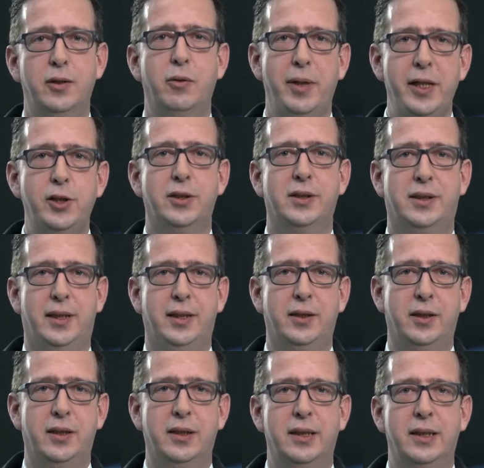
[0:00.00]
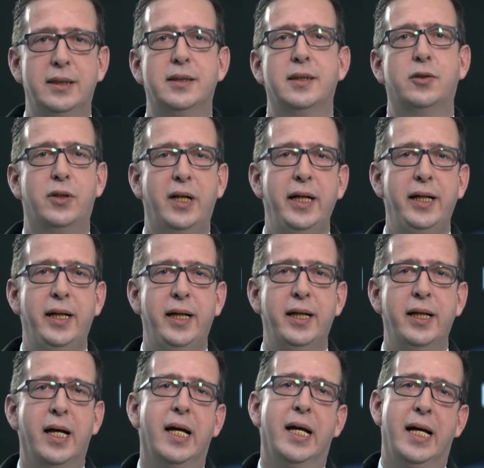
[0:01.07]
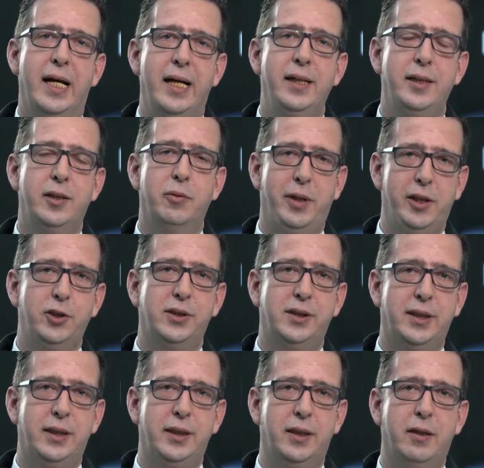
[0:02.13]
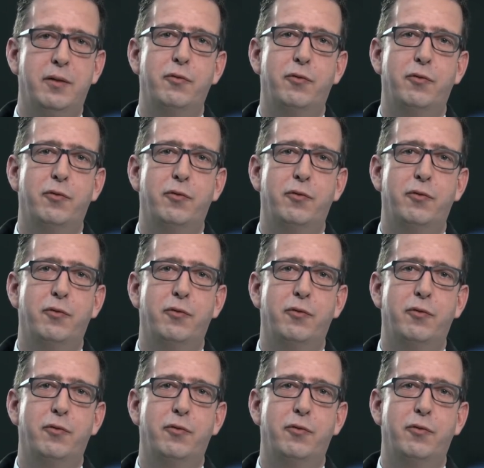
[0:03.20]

Innovation Center is a training and innovation center